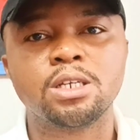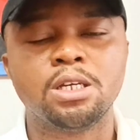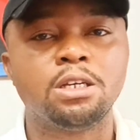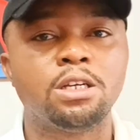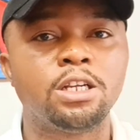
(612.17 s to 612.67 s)

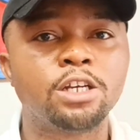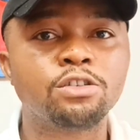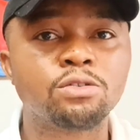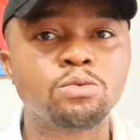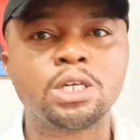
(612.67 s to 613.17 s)
in the next
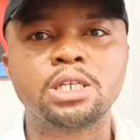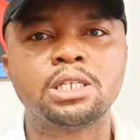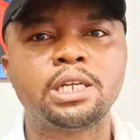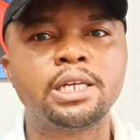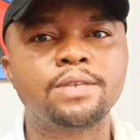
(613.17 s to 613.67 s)
2 years, in
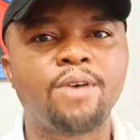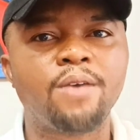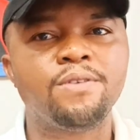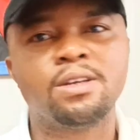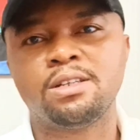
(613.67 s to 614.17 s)
the next 5
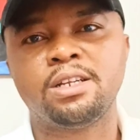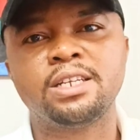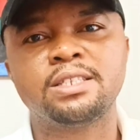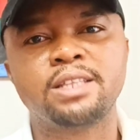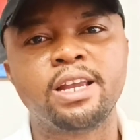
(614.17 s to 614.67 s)
years, in the next
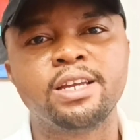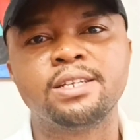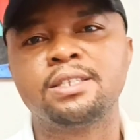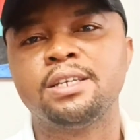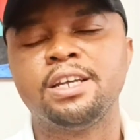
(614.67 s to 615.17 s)
10 years,
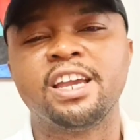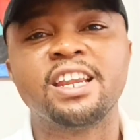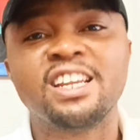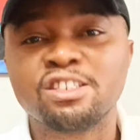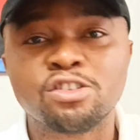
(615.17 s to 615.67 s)
in the
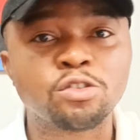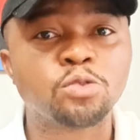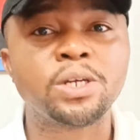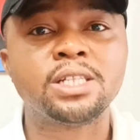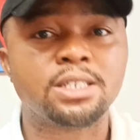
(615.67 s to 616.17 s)
next
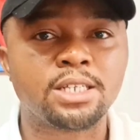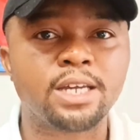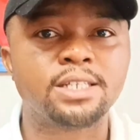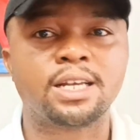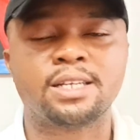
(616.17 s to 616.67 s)
20
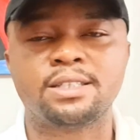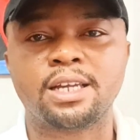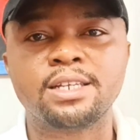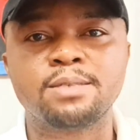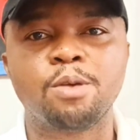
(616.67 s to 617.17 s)
years, as the
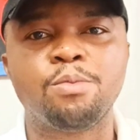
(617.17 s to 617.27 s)
case may be.